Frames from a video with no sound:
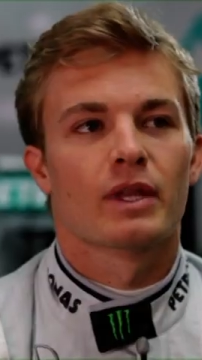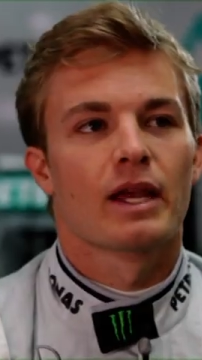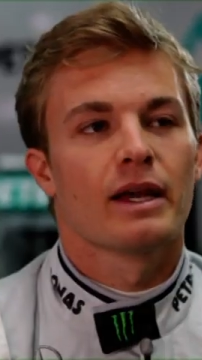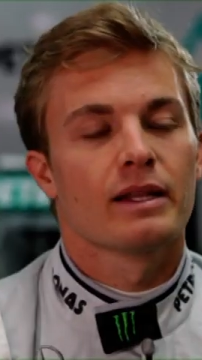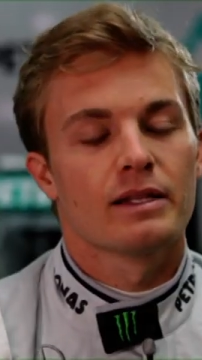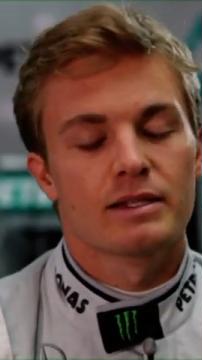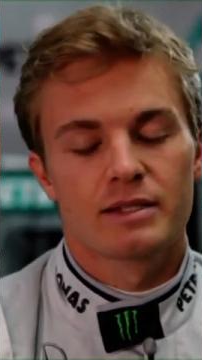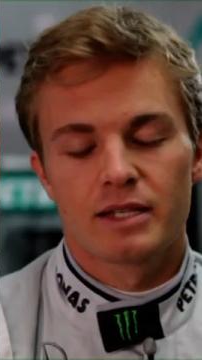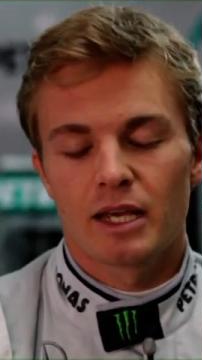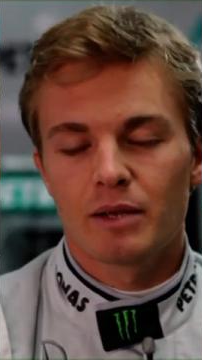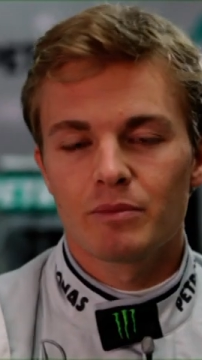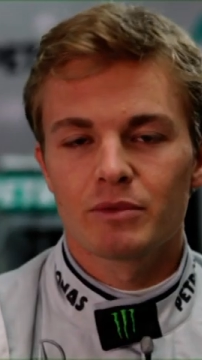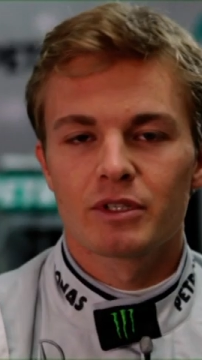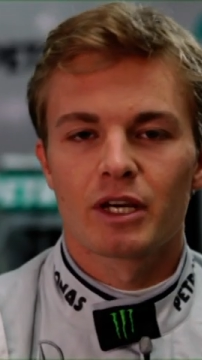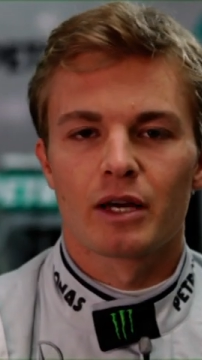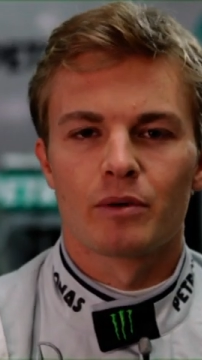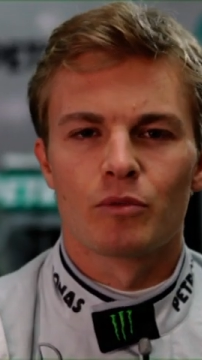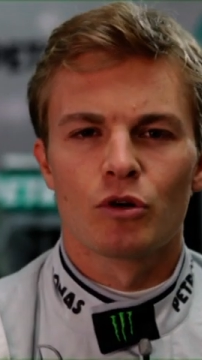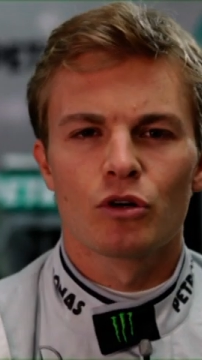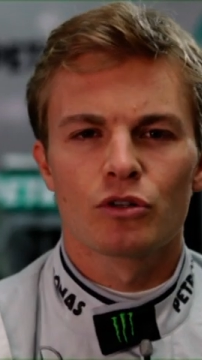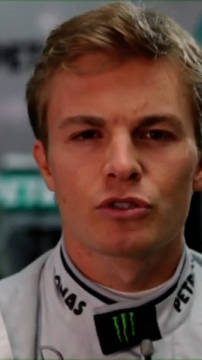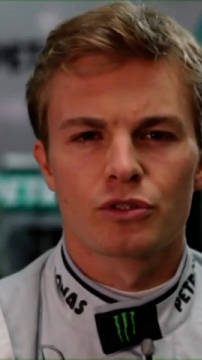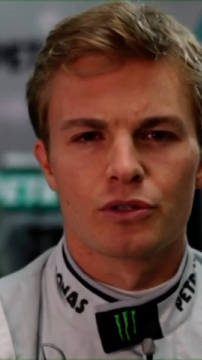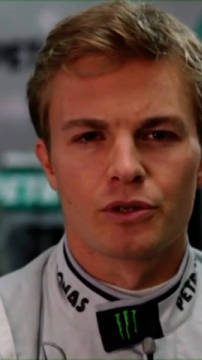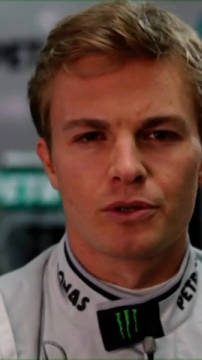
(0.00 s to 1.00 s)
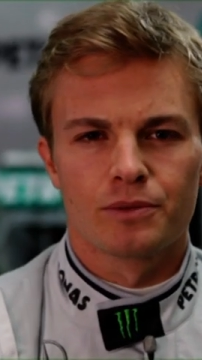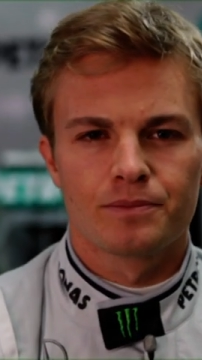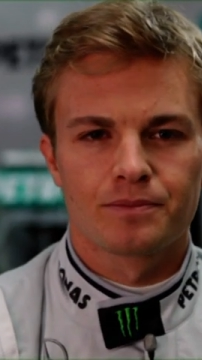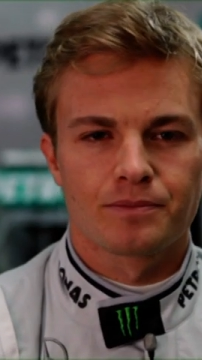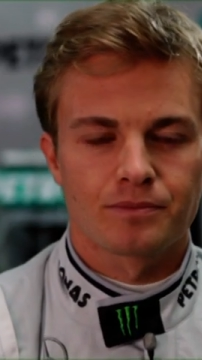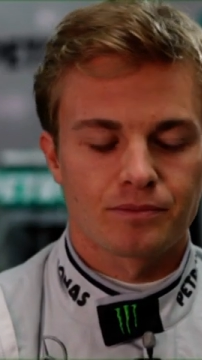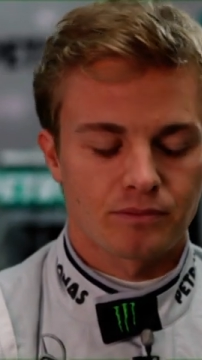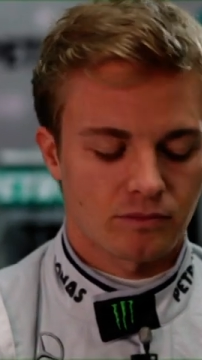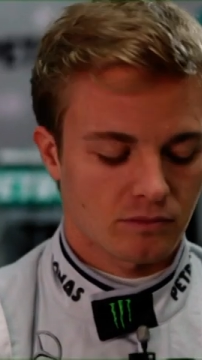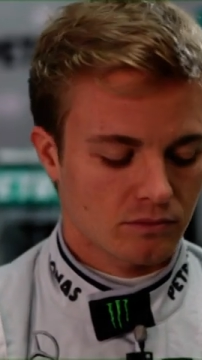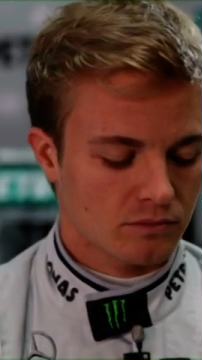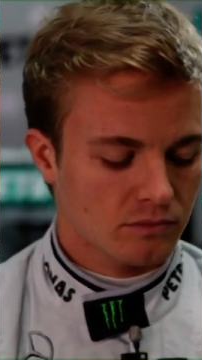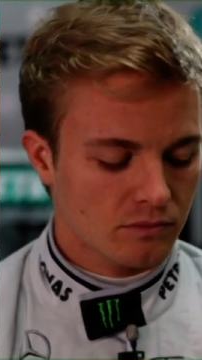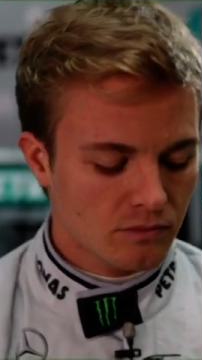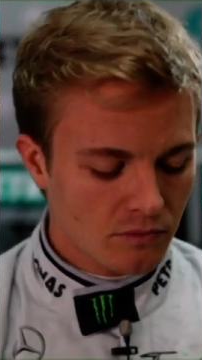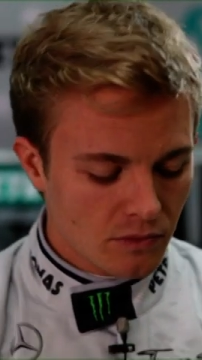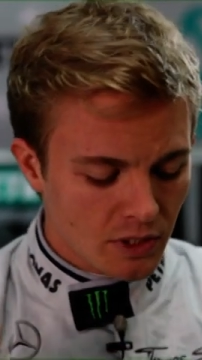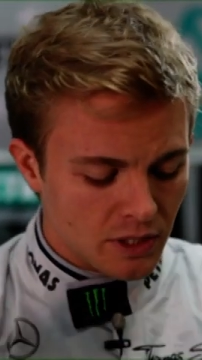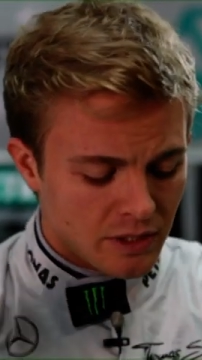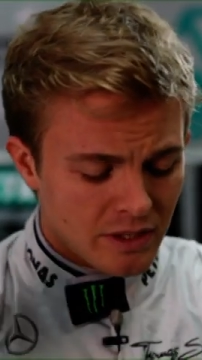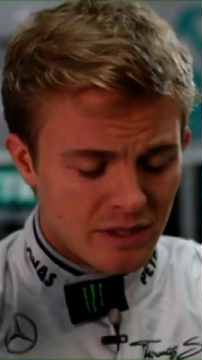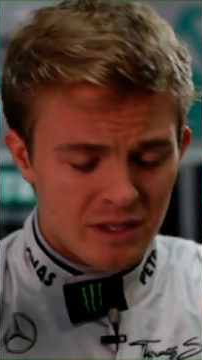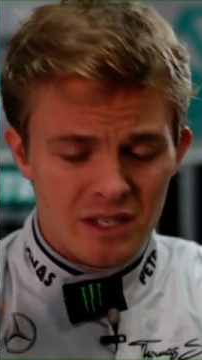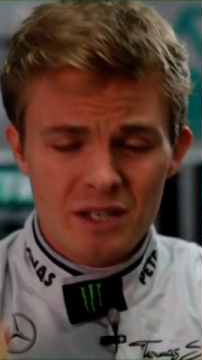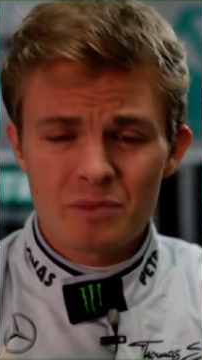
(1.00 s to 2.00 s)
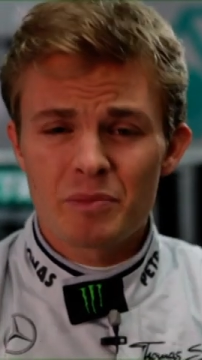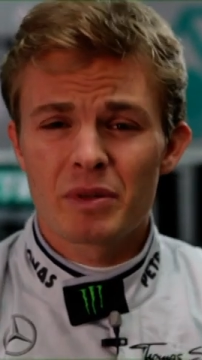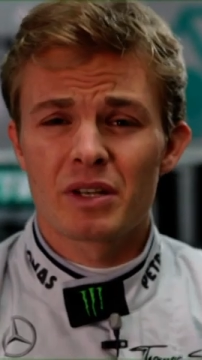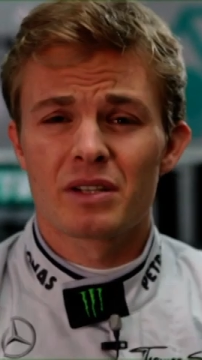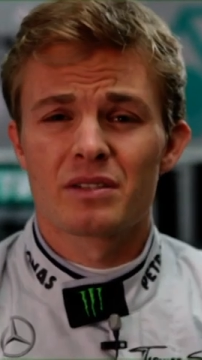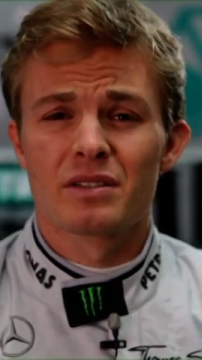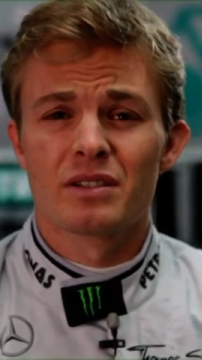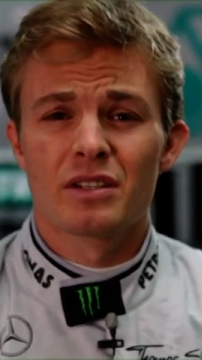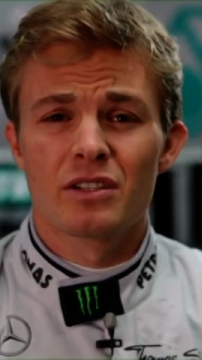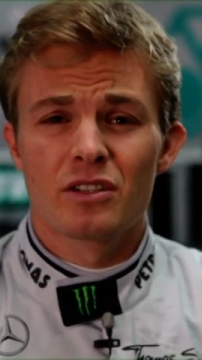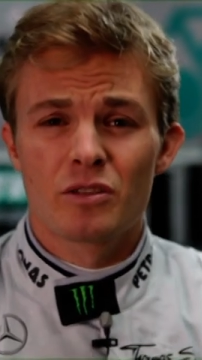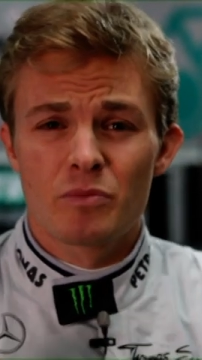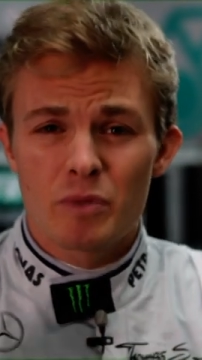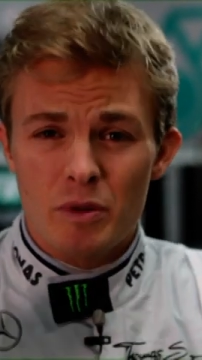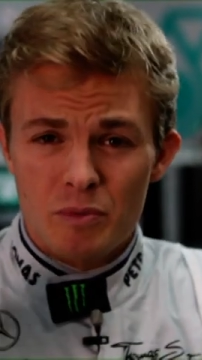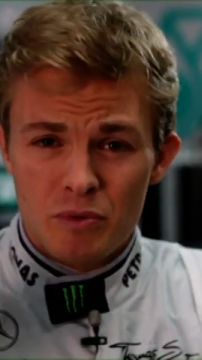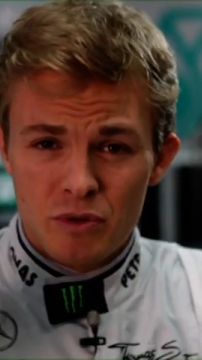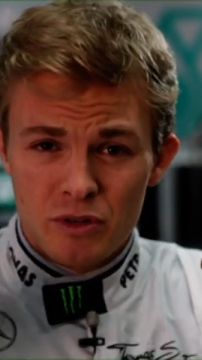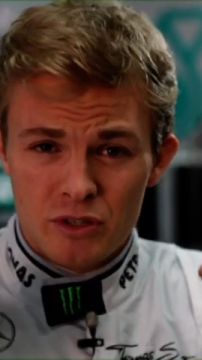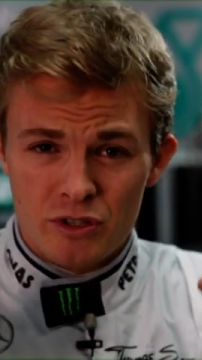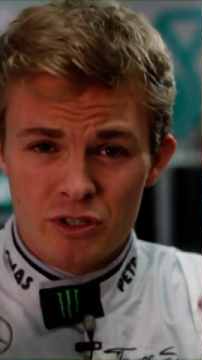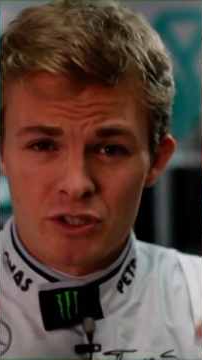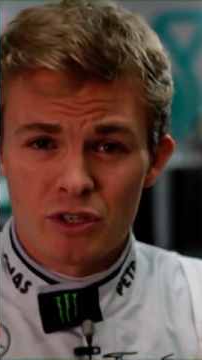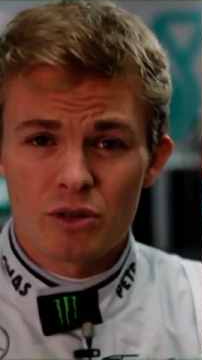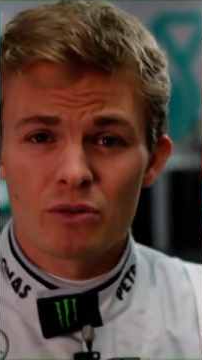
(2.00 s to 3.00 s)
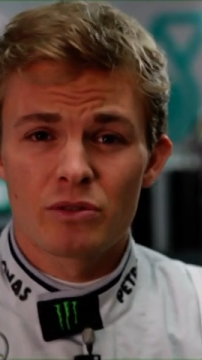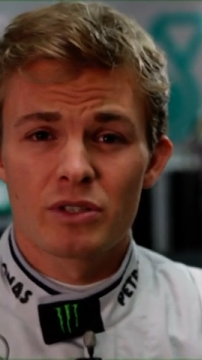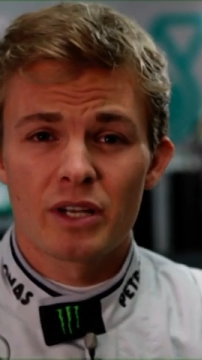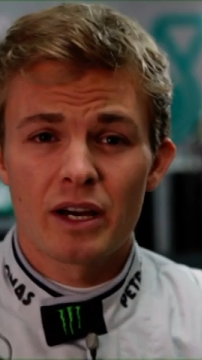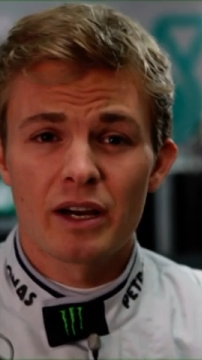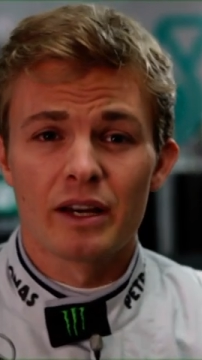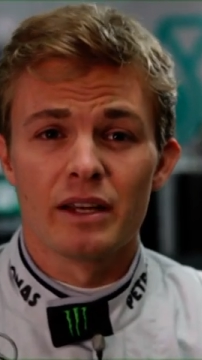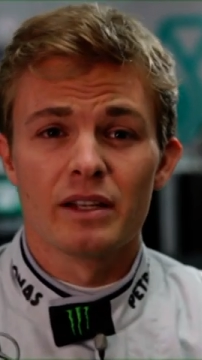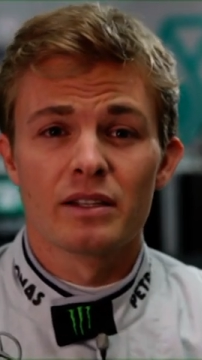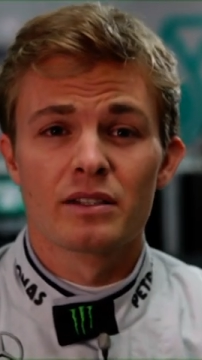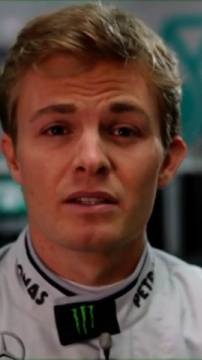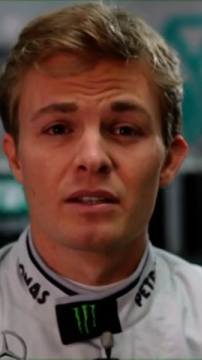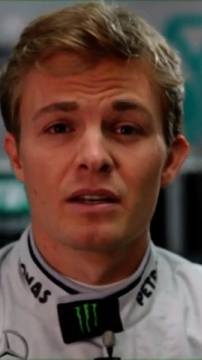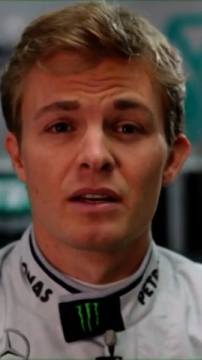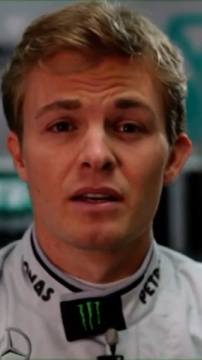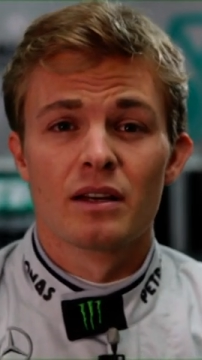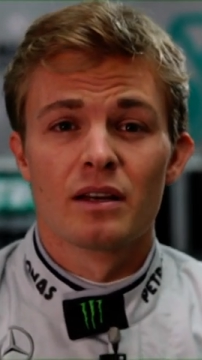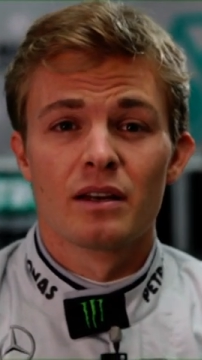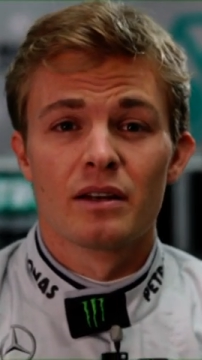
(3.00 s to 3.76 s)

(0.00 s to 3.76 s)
At the same time also, the seatbelts need to be put so tight